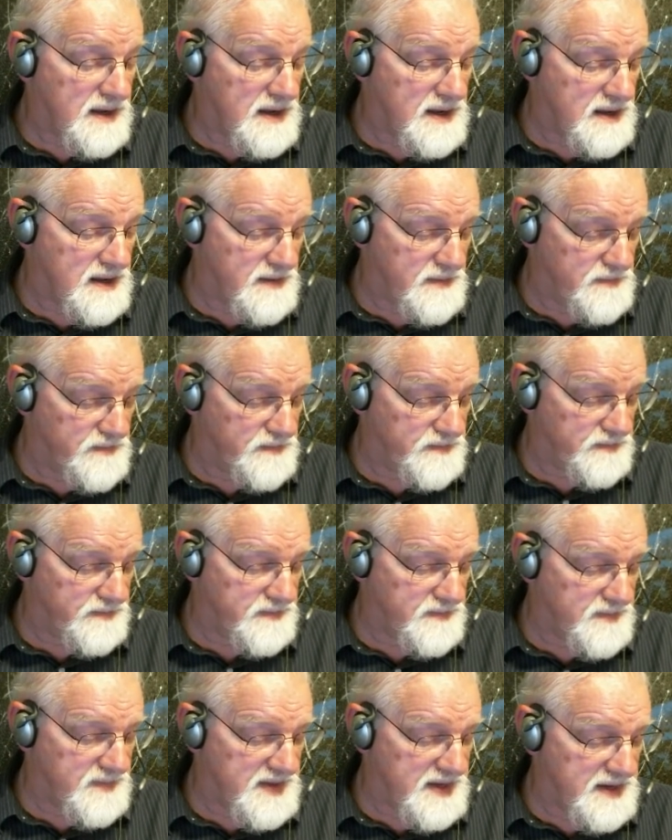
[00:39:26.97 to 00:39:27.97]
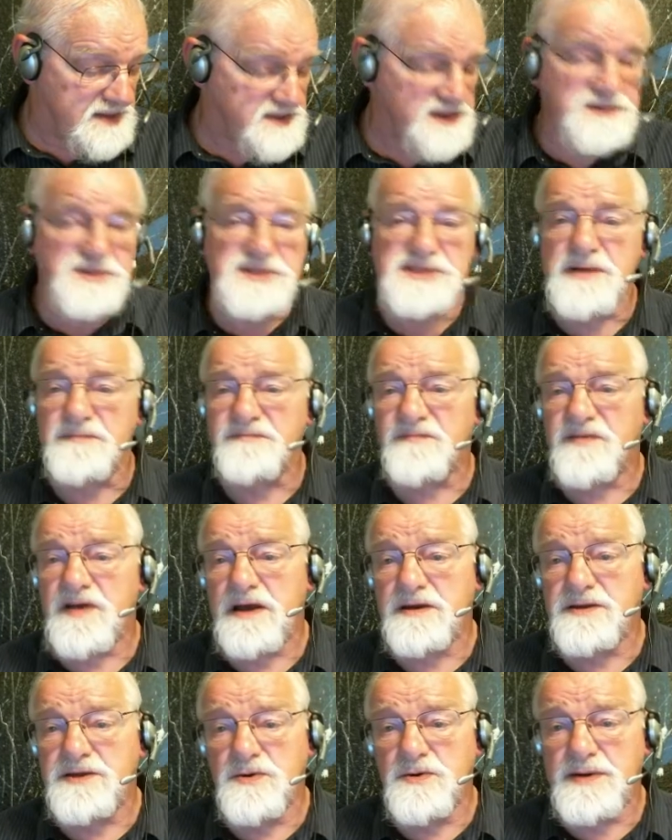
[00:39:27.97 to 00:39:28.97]
Um, there's some
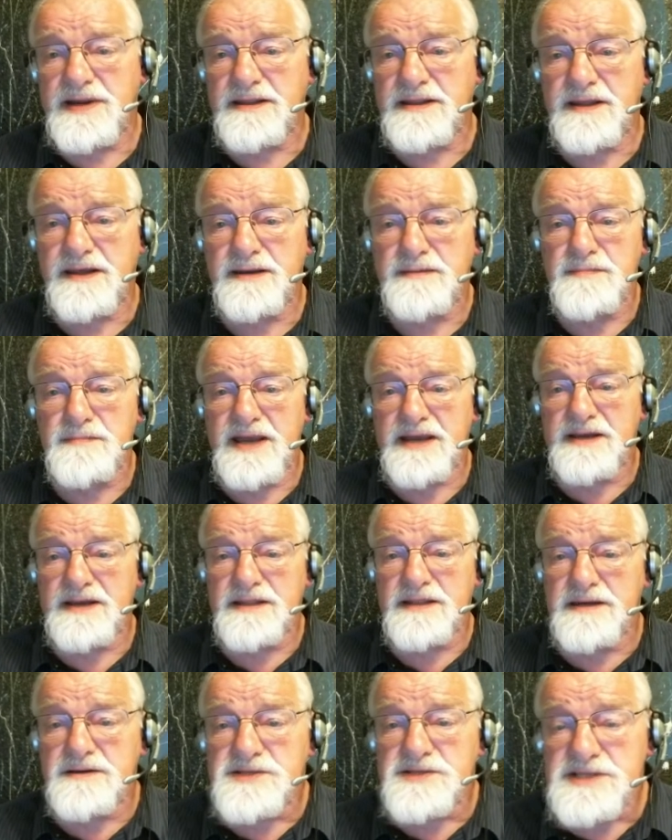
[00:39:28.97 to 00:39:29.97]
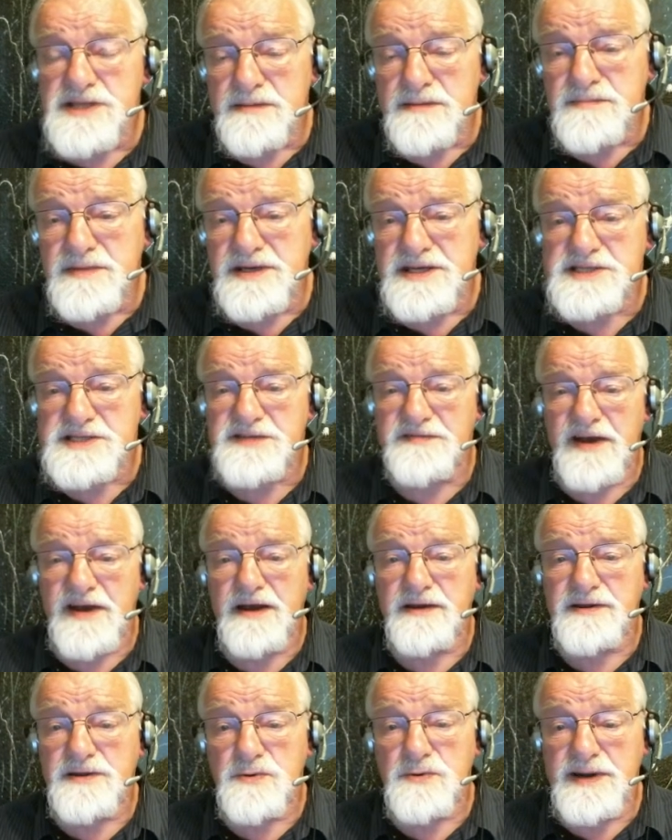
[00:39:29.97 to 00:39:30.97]
value in them and there's some
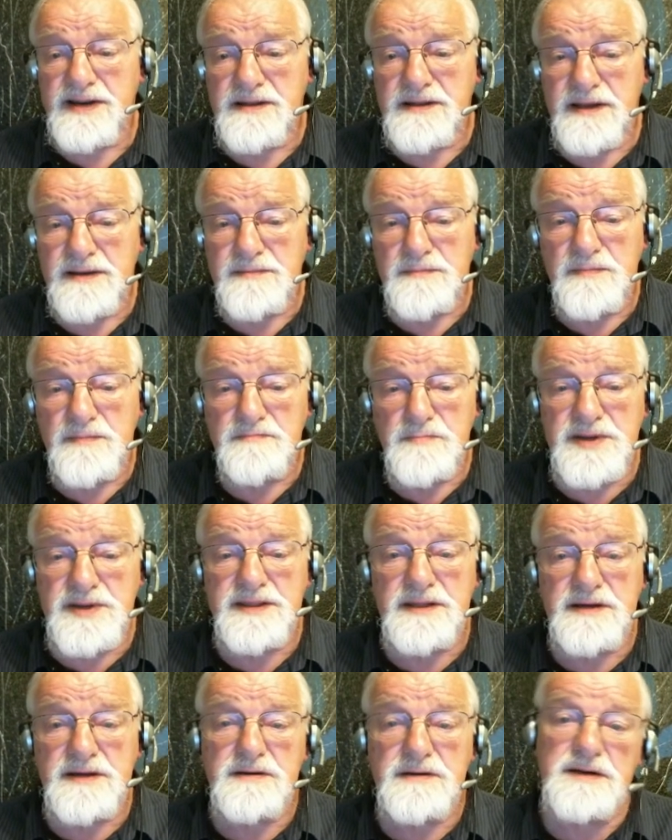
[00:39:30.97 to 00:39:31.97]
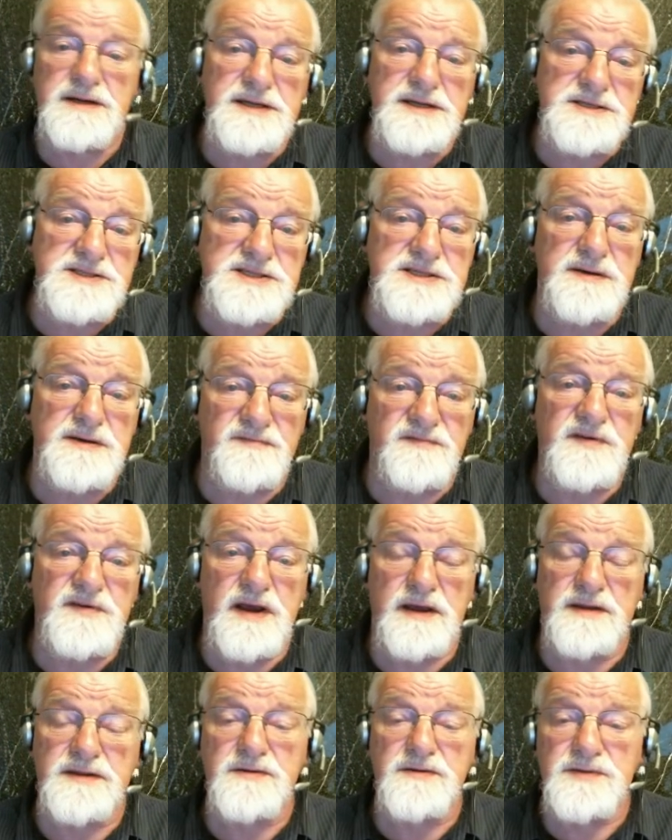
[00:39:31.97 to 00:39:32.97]
disvalue in them, but there is some
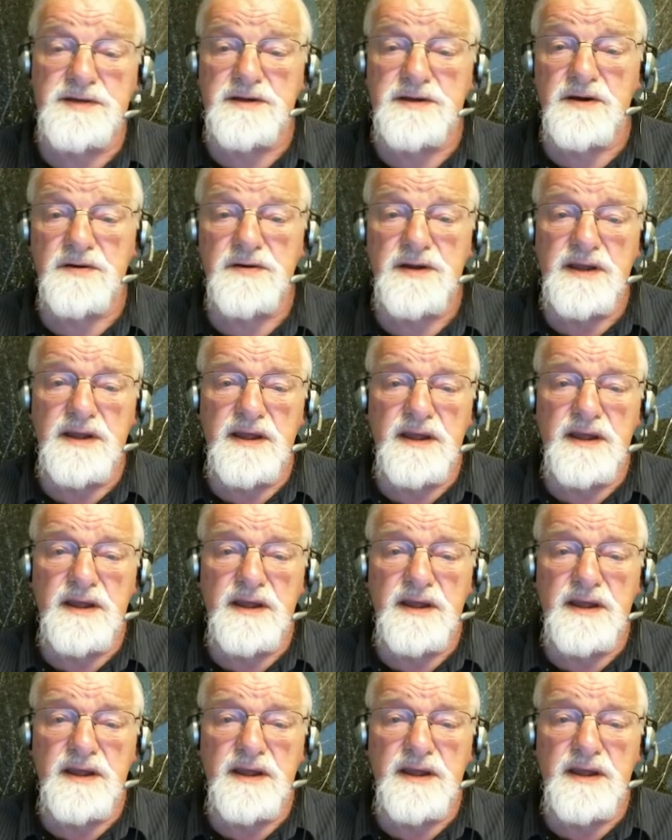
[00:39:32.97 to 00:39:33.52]
value. You know,